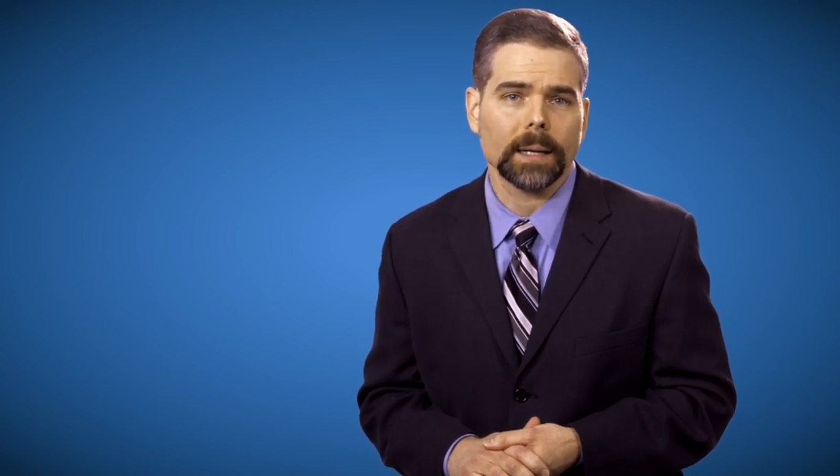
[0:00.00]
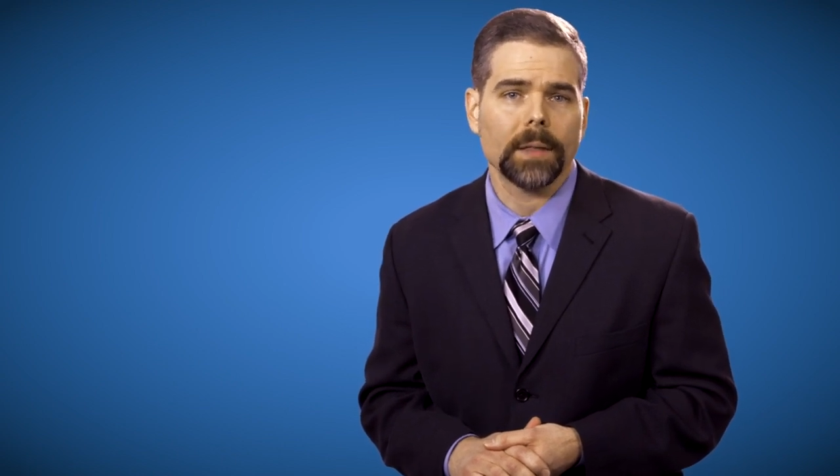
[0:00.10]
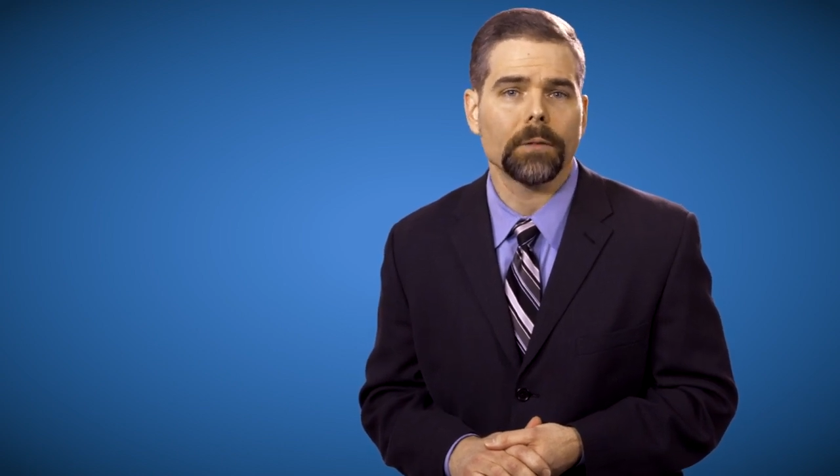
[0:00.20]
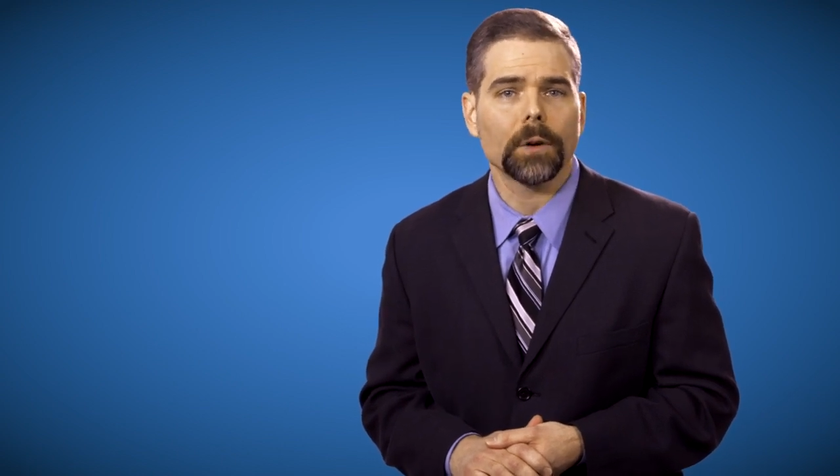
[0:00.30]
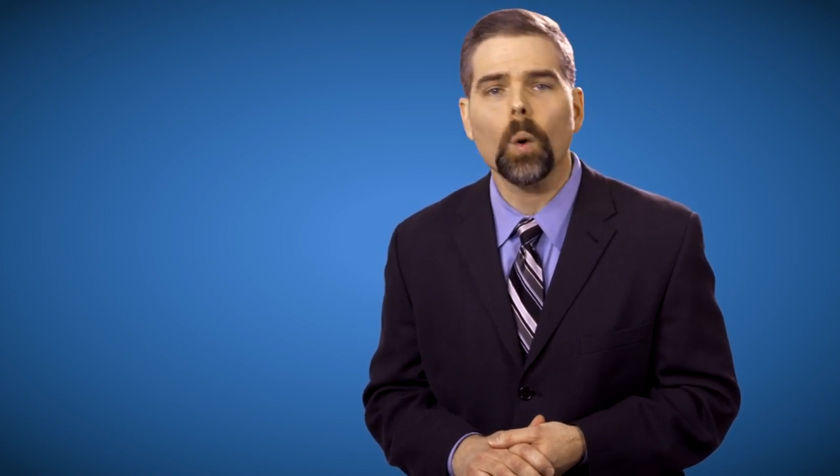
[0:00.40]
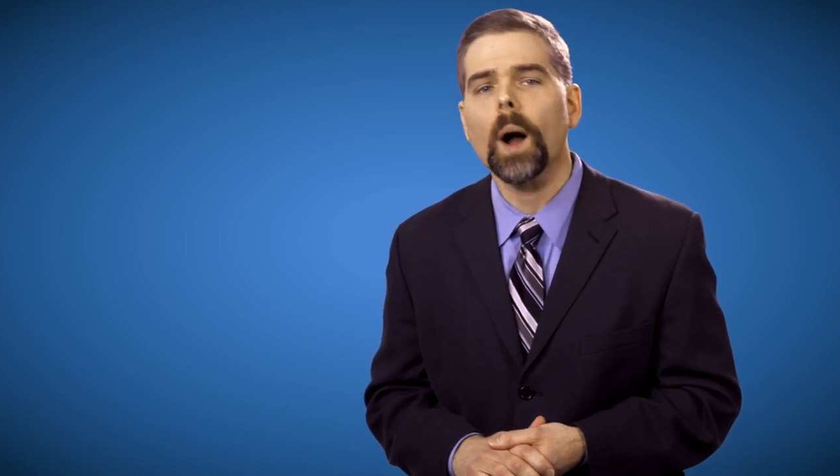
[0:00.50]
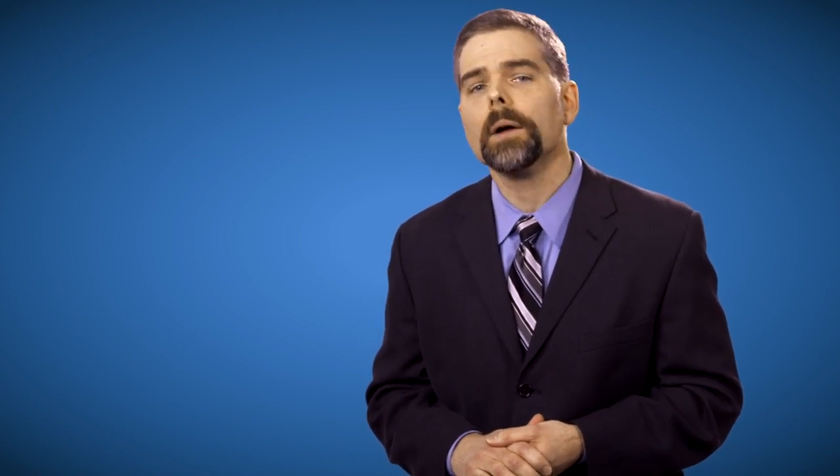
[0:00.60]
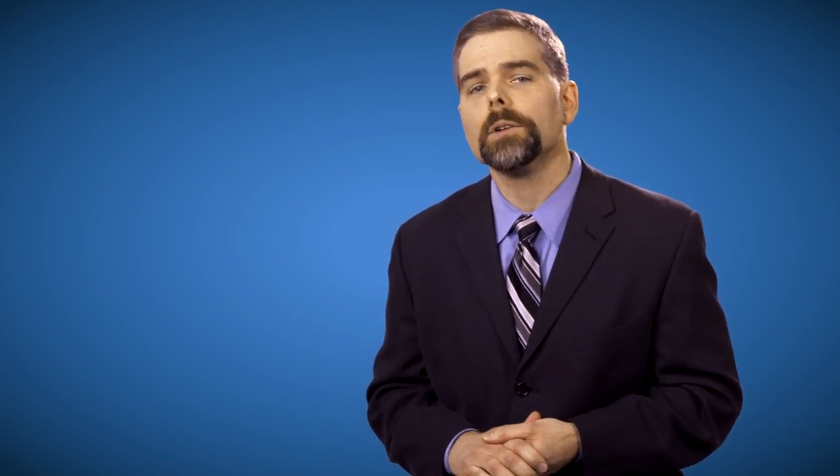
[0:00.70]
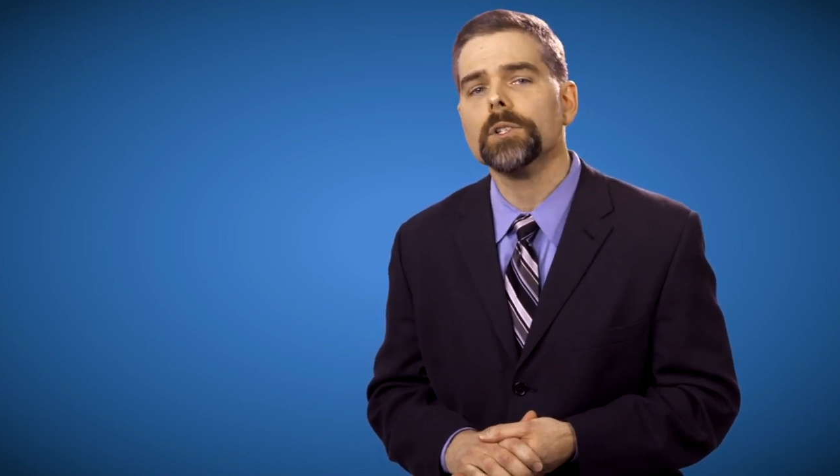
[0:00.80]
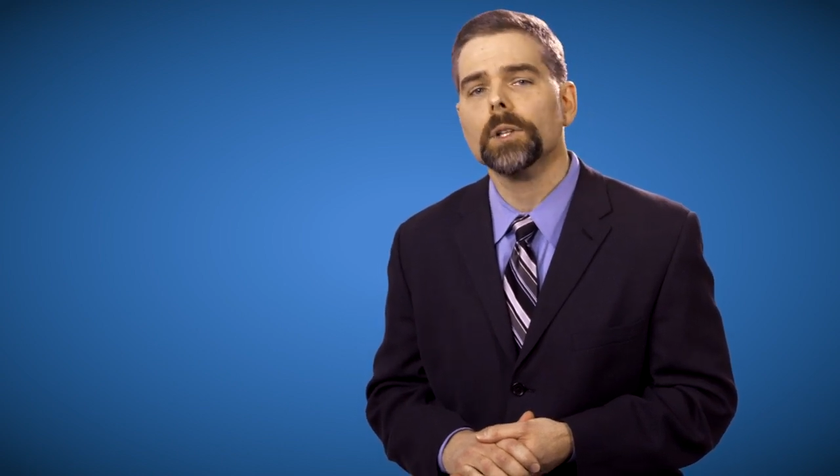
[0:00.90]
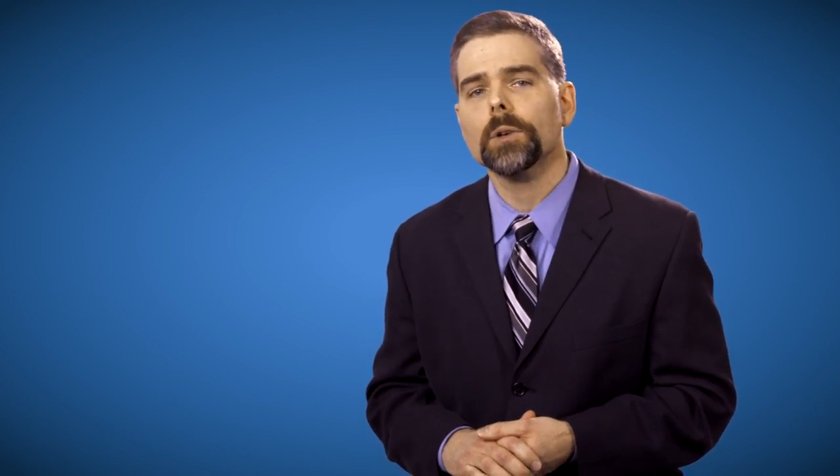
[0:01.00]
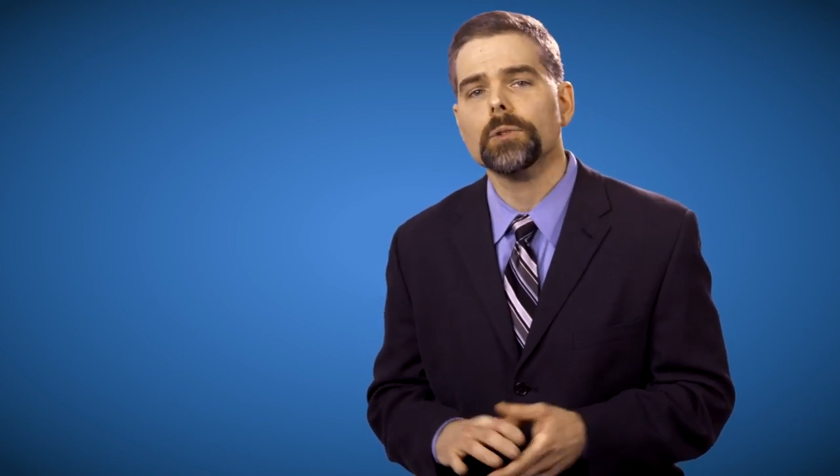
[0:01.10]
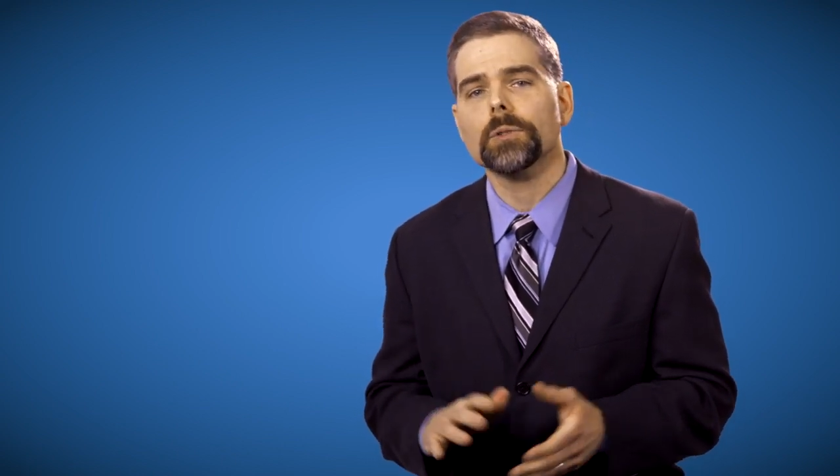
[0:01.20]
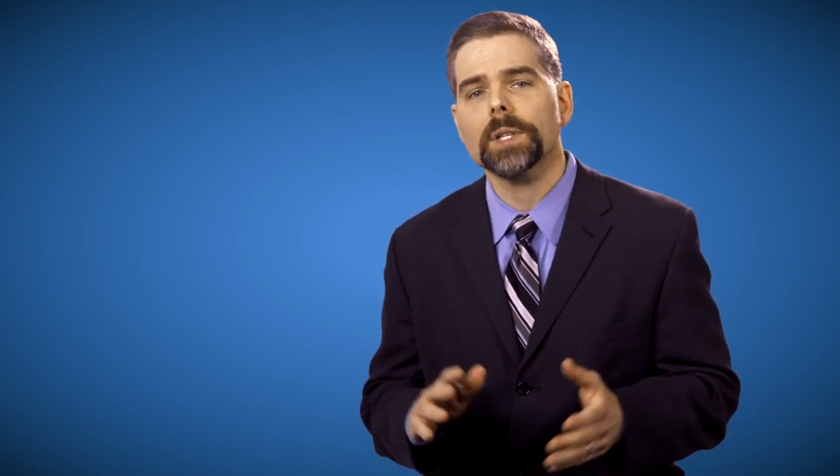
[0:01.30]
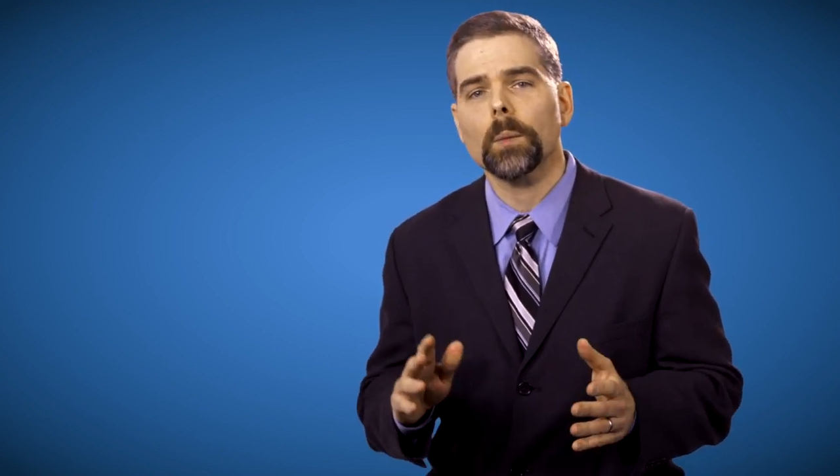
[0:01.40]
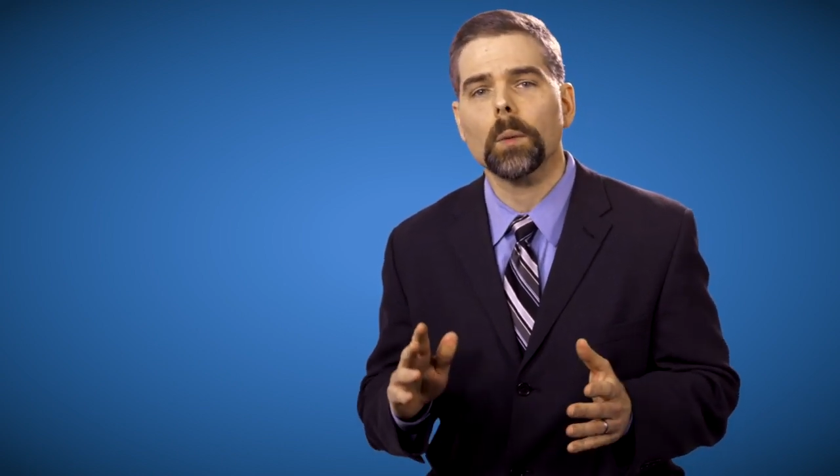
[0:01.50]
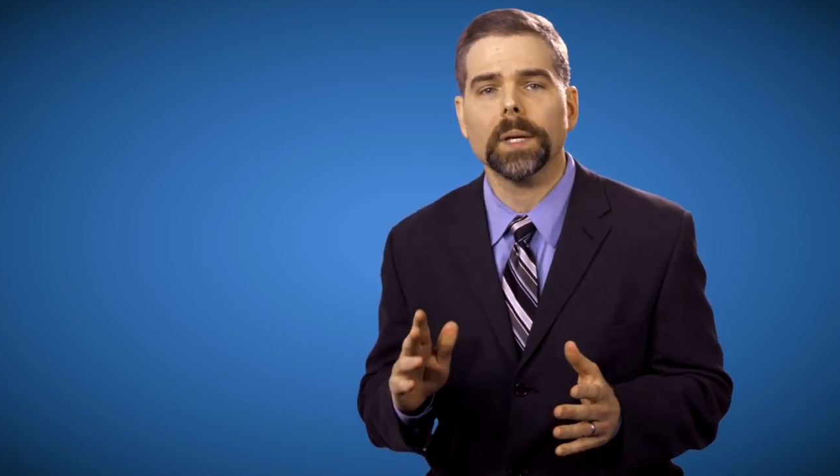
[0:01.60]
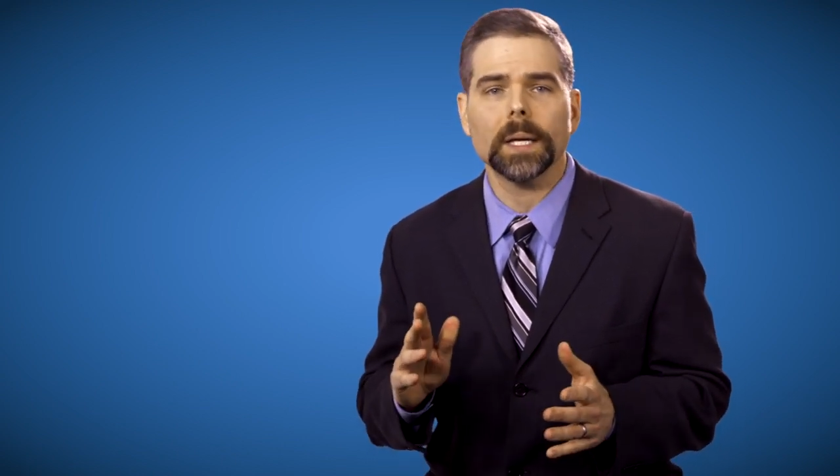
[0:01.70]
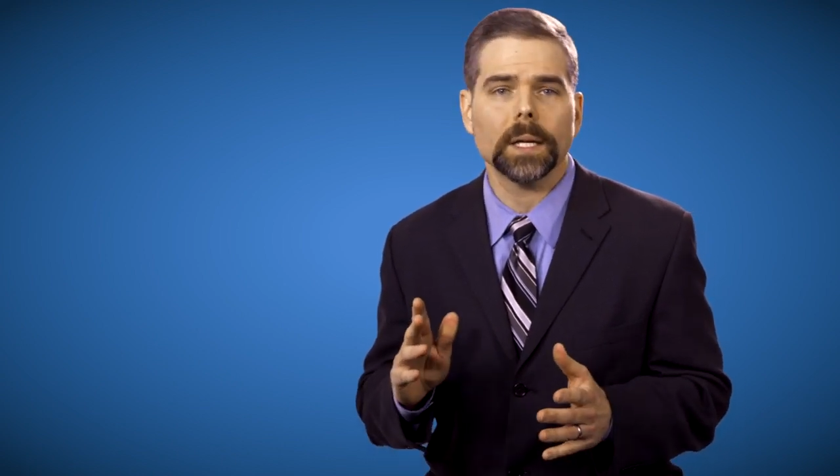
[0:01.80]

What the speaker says: and the required disclosures that will be